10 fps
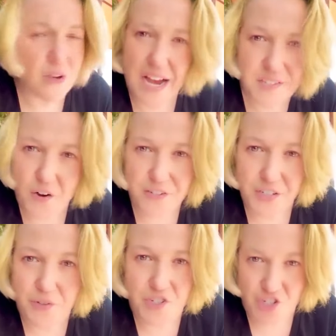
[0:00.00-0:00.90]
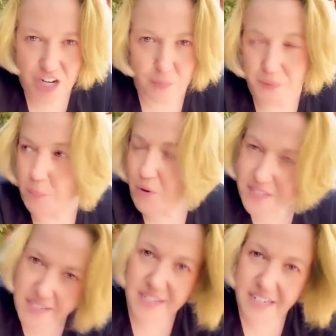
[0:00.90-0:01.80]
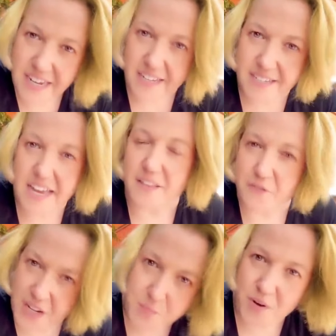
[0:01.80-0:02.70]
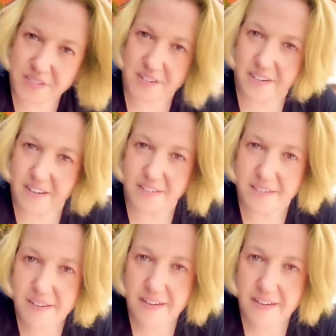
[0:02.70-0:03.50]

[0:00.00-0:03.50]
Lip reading: guys aren't doing shit, but the president is and the vice president is.